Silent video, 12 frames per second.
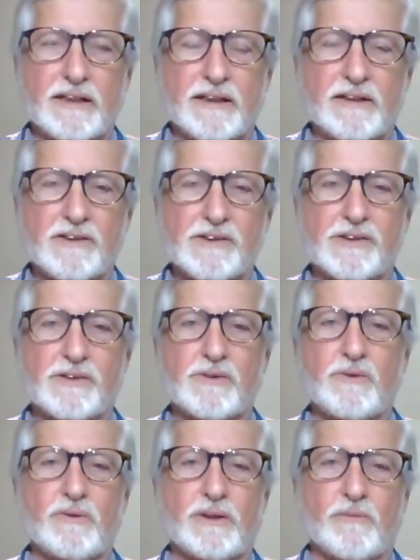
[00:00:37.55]
kids to
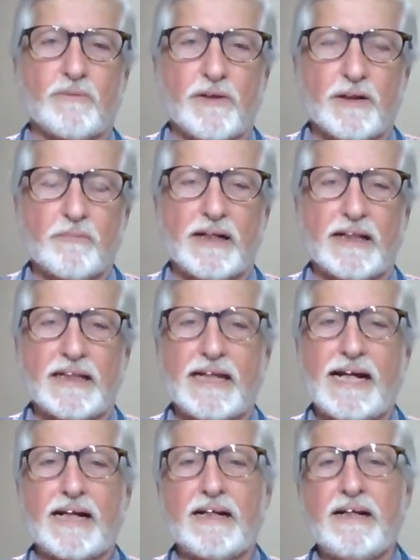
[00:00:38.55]
school, you're worried about
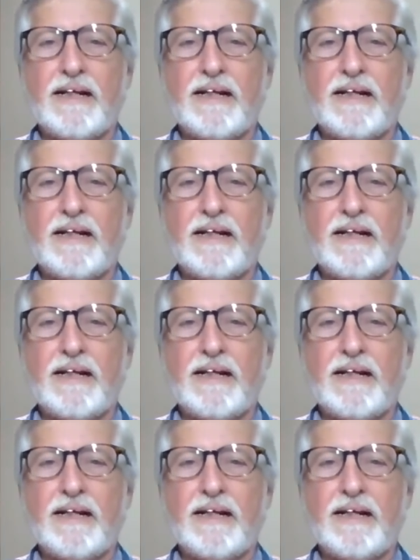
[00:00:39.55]
that.